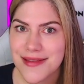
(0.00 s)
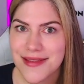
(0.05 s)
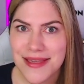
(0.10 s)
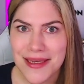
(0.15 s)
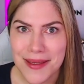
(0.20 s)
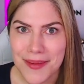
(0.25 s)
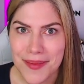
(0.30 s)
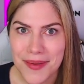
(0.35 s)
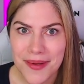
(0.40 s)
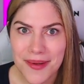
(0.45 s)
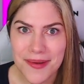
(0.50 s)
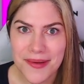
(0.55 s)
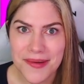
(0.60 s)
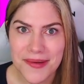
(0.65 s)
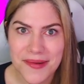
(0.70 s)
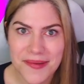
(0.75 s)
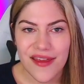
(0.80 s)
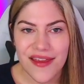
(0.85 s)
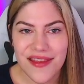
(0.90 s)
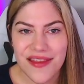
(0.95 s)

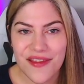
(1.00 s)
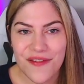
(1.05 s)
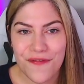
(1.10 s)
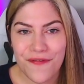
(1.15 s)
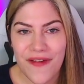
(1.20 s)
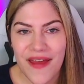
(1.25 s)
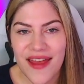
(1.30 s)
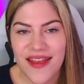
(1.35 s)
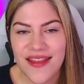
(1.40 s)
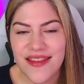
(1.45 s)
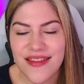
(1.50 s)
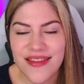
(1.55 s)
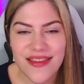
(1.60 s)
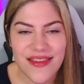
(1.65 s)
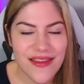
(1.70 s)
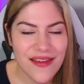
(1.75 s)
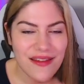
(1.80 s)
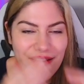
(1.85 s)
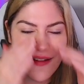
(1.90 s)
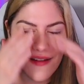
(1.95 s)
Typical. In
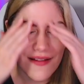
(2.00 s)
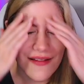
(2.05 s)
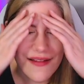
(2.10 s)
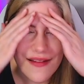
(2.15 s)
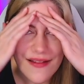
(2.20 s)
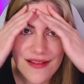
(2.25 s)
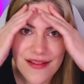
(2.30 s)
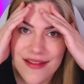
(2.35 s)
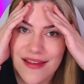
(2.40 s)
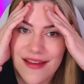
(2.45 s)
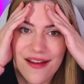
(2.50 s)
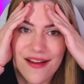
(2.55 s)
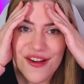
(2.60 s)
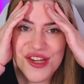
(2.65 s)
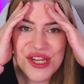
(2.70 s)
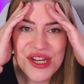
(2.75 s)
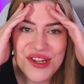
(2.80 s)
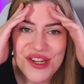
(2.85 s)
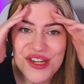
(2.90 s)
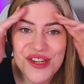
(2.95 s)
defence,
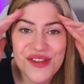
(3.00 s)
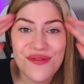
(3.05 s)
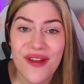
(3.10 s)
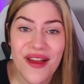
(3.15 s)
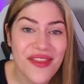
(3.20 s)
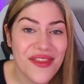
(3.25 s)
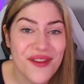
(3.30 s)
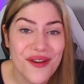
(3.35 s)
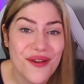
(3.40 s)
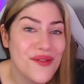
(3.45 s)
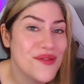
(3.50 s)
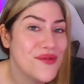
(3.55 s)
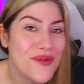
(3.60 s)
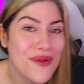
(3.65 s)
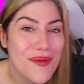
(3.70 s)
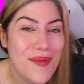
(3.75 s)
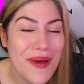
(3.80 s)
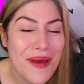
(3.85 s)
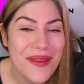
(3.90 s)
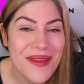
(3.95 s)
gosh, I'd just rather not
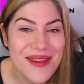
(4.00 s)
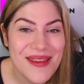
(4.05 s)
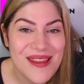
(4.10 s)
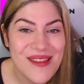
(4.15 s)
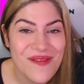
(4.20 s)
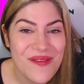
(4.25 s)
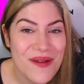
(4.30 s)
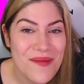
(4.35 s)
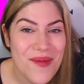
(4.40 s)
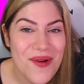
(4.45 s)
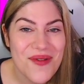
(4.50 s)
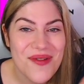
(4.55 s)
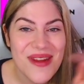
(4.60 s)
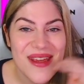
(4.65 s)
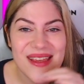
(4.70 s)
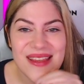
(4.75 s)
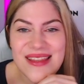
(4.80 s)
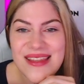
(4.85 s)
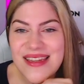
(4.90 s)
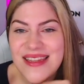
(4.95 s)
talk about this if I'm
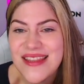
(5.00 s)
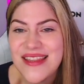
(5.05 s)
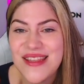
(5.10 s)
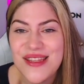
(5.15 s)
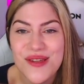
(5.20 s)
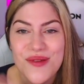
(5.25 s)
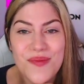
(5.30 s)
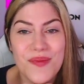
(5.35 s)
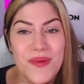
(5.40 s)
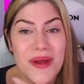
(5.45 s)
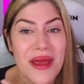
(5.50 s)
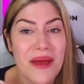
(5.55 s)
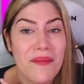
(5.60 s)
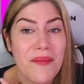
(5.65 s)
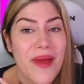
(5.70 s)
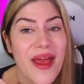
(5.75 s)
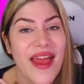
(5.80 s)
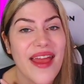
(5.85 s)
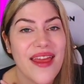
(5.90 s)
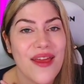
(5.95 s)
honest. Estupinan
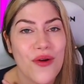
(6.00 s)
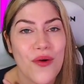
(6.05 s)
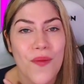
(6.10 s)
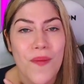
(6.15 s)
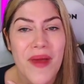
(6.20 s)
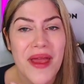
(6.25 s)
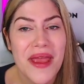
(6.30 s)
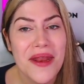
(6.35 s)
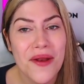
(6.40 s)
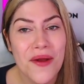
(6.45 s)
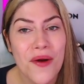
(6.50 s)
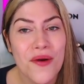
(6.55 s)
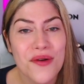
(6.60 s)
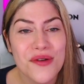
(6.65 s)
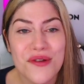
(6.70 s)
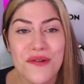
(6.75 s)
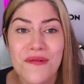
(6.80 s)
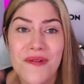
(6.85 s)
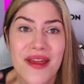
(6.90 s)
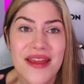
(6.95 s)
may or may
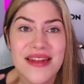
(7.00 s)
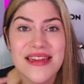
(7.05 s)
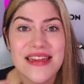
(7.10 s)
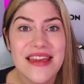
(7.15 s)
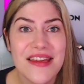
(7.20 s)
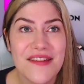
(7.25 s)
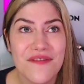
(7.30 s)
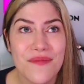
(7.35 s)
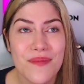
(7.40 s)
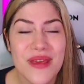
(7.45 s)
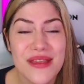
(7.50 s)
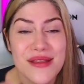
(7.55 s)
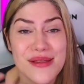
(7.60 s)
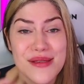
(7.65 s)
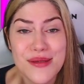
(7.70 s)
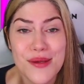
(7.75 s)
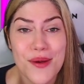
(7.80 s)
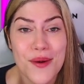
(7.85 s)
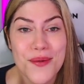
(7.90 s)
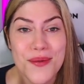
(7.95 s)
not already have been
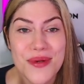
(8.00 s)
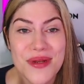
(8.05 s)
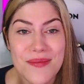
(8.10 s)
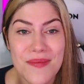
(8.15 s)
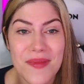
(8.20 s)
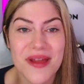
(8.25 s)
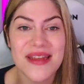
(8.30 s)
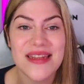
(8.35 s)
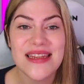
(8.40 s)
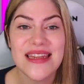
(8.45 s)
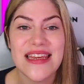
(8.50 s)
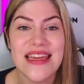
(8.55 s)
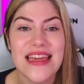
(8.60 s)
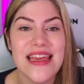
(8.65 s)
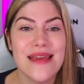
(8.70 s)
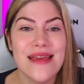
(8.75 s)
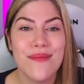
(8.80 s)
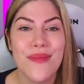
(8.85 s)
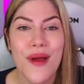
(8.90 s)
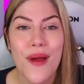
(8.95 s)
sold in my
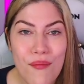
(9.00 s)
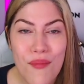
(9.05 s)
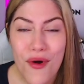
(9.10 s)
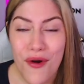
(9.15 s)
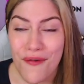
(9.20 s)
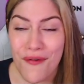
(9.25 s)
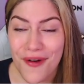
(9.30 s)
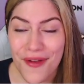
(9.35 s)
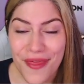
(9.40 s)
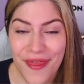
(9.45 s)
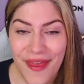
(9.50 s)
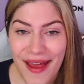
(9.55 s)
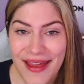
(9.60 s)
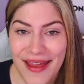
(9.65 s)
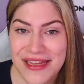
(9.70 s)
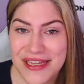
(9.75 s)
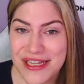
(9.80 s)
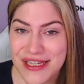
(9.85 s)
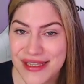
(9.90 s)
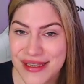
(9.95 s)
team. More on that
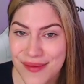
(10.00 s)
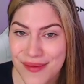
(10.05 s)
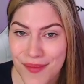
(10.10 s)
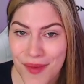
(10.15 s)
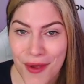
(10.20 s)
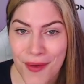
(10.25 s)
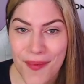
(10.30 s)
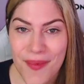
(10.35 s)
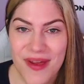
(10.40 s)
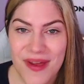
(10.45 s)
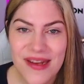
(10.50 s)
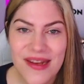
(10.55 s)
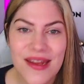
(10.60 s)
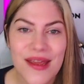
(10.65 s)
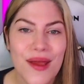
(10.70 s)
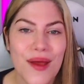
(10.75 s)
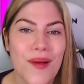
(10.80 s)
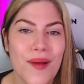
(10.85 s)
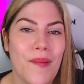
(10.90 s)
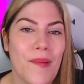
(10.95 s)
in just a moment.
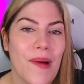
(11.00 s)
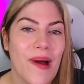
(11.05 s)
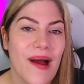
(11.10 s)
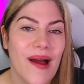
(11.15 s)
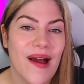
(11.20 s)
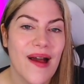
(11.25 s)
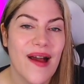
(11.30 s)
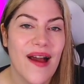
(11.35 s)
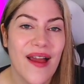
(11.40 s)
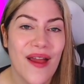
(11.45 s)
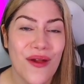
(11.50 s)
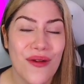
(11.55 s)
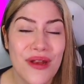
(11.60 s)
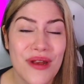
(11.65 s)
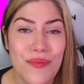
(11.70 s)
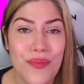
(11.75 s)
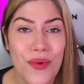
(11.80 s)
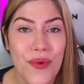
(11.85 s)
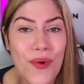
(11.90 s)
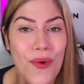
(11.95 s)
But I
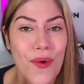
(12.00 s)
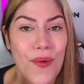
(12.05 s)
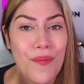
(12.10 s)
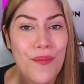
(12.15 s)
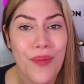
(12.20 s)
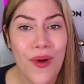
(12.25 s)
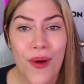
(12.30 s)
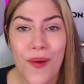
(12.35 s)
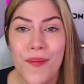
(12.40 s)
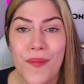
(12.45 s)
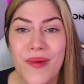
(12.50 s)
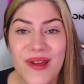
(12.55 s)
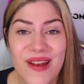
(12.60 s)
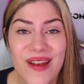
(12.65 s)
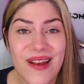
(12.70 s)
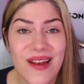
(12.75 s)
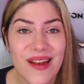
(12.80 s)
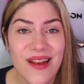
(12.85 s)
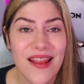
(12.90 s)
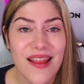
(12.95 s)
only bought
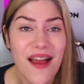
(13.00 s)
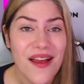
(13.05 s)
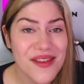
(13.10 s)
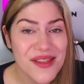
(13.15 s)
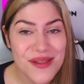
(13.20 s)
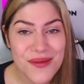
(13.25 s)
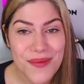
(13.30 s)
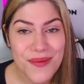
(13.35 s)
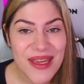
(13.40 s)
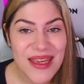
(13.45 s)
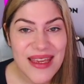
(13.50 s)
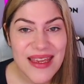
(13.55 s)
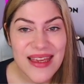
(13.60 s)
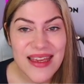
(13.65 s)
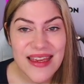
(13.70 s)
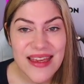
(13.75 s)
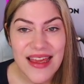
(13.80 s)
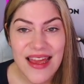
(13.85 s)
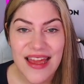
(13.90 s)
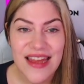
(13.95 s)
Botman last
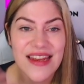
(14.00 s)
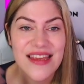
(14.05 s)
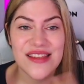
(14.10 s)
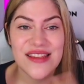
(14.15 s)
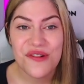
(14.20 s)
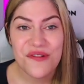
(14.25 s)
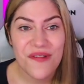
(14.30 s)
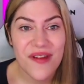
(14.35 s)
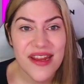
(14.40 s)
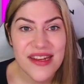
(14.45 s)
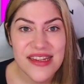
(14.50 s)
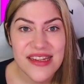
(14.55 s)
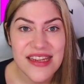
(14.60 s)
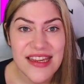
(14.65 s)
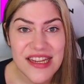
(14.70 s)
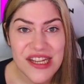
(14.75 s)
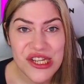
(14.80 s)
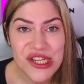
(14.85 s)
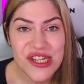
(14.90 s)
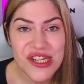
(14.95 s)
week and he's
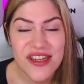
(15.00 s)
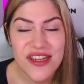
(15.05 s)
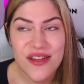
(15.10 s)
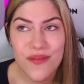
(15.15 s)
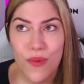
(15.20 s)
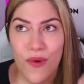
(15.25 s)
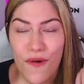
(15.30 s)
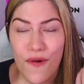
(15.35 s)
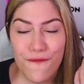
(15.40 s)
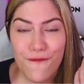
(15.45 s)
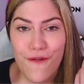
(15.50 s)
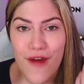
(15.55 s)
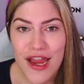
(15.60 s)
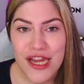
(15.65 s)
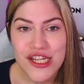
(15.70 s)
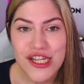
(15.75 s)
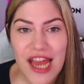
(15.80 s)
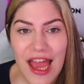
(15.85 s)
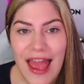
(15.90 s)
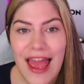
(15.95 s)
already injured. What
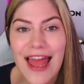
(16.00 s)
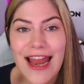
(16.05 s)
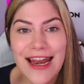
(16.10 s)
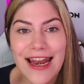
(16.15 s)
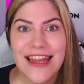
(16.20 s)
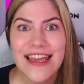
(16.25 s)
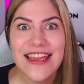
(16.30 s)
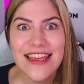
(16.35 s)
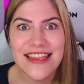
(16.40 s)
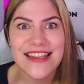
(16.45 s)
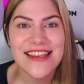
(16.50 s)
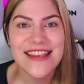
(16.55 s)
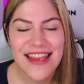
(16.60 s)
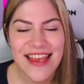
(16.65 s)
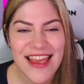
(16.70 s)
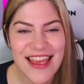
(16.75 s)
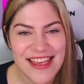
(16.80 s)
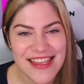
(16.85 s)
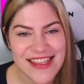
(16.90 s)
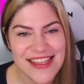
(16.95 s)
fresh hell is
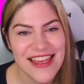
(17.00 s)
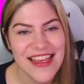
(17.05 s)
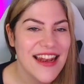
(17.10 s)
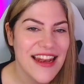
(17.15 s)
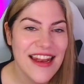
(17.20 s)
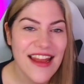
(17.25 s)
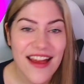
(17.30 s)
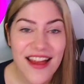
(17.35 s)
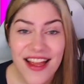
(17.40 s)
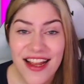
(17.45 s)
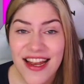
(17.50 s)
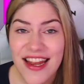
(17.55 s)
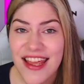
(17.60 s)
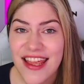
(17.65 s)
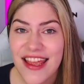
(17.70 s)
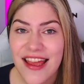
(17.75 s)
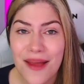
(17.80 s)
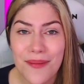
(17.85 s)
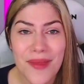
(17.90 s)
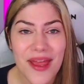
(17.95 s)
this?
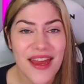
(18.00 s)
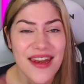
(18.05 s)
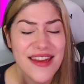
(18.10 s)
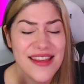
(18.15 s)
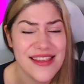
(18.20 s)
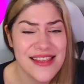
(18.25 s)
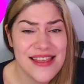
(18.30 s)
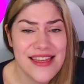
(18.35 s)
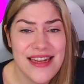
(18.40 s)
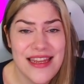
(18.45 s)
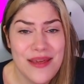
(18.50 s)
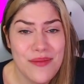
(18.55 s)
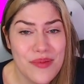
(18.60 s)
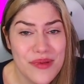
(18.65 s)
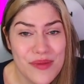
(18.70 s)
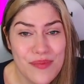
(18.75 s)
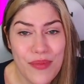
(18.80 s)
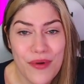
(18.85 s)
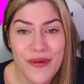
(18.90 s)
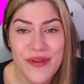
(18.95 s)
Luckily, I'm getting
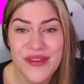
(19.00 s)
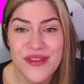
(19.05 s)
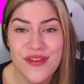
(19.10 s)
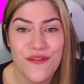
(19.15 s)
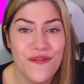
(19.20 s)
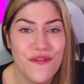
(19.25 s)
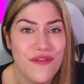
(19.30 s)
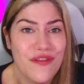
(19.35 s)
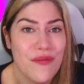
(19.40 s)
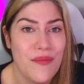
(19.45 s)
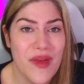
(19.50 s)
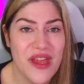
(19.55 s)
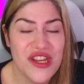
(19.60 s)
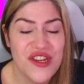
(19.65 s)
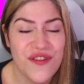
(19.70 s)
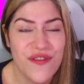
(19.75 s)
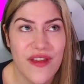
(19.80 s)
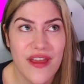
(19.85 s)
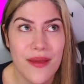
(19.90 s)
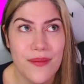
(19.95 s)
sleepers points off of the
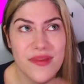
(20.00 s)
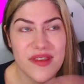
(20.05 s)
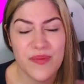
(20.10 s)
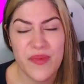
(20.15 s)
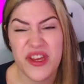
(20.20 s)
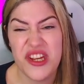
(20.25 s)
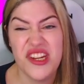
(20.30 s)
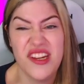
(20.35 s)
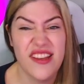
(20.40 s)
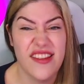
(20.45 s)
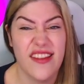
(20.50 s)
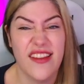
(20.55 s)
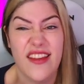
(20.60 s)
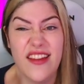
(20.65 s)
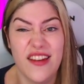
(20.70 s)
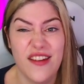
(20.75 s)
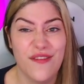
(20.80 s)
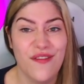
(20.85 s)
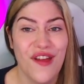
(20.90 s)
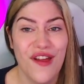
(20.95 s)
bench for him, especially as I
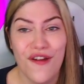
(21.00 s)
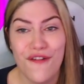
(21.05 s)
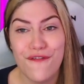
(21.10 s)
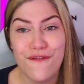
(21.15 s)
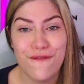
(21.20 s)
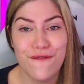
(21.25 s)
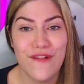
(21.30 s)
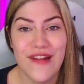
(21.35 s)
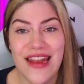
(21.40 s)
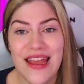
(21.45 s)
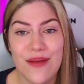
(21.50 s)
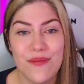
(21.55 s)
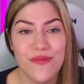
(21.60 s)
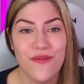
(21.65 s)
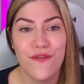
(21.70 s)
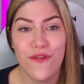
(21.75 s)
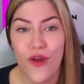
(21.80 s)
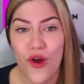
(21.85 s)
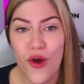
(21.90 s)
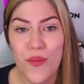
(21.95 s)
kind of
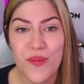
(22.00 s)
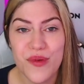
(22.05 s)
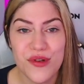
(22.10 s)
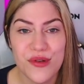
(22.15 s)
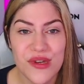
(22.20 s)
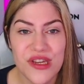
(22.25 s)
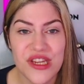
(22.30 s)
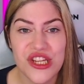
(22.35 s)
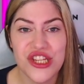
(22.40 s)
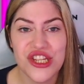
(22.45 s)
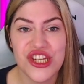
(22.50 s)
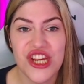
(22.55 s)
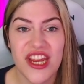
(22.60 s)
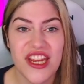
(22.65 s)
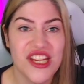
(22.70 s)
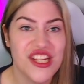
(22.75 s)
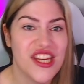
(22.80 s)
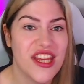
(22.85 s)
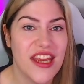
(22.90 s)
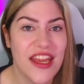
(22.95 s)
flip-flop between
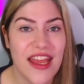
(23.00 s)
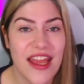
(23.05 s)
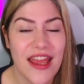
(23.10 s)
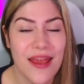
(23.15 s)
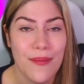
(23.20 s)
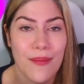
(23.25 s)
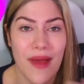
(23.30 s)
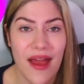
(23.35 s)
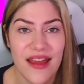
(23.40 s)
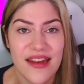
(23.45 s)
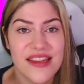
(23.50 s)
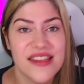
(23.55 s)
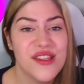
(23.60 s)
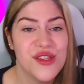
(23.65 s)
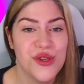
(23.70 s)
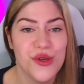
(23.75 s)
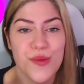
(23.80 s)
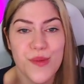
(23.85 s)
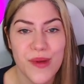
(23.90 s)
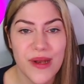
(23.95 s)
changing him and
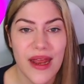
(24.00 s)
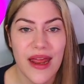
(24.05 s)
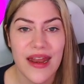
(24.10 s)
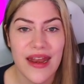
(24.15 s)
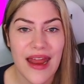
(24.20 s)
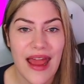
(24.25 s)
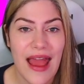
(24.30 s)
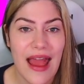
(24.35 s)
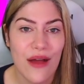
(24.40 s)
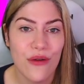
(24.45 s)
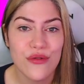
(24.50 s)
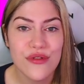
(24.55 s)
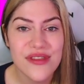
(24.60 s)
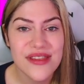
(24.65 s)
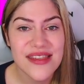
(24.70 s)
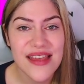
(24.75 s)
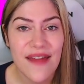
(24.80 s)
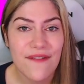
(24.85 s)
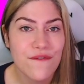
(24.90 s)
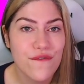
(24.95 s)
Estupinan out
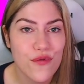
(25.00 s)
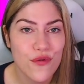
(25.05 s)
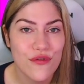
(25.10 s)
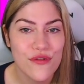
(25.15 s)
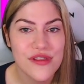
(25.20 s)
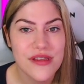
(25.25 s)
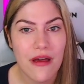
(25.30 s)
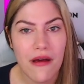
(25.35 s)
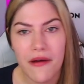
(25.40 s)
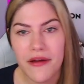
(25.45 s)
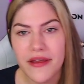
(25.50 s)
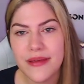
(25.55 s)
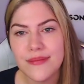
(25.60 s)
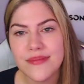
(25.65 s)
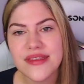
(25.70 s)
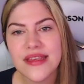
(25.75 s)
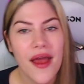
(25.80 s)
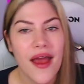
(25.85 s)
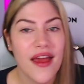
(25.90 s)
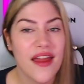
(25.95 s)
several
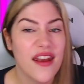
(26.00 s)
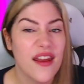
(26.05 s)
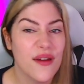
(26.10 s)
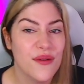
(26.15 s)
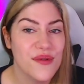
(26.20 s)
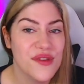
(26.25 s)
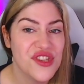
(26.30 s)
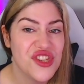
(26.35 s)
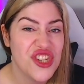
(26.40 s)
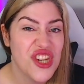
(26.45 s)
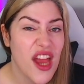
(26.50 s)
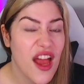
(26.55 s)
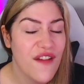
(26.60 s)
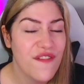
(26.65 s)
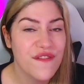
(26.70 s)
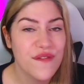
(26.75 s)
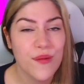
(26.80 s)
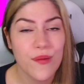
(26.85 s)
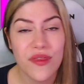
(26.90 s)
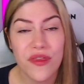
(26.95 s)
times. And I was
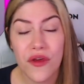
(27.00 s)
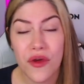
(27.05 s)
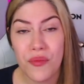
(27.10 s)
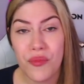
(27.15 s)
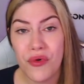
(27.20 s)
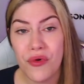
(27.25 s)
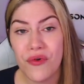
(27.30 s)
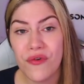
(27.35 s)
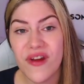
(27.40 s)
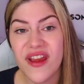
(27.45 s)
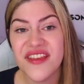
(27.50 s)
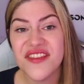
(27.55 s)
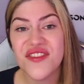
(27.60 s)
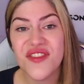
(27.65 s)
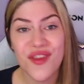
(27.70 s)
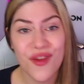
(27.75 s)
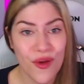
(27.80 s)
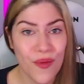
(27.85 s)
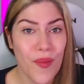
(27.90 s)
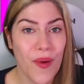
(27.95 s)
chaffed with Kabore's
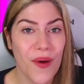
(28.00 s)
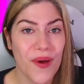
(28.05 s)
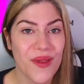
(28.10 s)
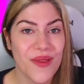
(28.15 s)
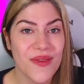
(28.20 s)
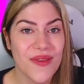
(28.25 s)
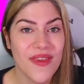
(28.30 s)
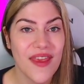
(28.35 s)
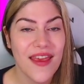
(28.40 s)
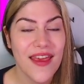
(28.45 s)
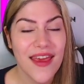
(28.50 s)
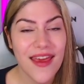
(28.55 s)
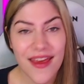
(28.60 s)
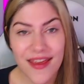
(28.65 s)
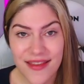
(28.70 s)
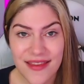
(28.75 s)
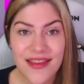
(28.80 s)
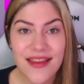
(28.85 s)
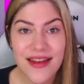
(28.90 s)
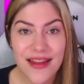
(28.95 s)
2 points
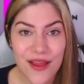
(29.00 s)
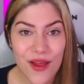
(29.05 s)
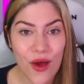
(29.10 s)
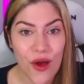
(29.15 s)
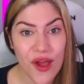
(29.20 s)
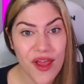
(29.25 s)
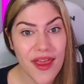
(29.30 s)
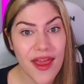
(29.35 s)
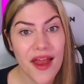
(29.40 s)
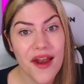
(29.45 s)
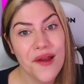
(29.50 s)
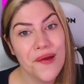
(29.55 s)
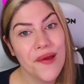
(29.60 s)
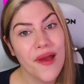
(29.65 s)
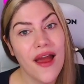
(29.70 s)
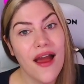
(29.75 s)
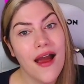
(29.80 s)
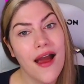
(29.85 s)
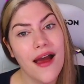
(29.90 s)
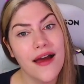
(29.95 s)
until he got a yellow
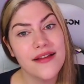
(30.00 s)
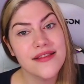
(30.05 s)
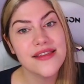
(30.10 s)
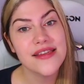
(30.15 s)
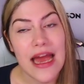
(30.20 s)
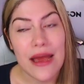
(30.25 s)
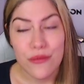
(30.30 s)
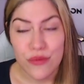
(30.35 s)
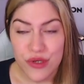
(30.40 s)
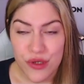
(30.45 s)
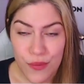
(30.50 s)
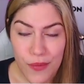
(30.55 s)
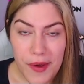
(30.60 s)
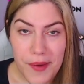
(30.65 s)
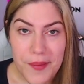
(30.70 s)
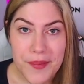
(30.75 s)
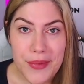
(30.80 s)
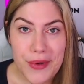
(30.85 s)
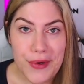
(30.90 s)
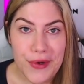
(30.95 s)
card down to
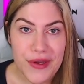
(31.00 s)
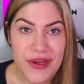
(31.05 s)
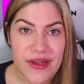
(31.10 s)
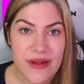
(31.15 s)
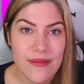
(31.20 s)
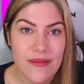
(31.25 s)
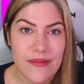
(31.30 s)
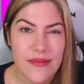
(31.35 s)
1 point.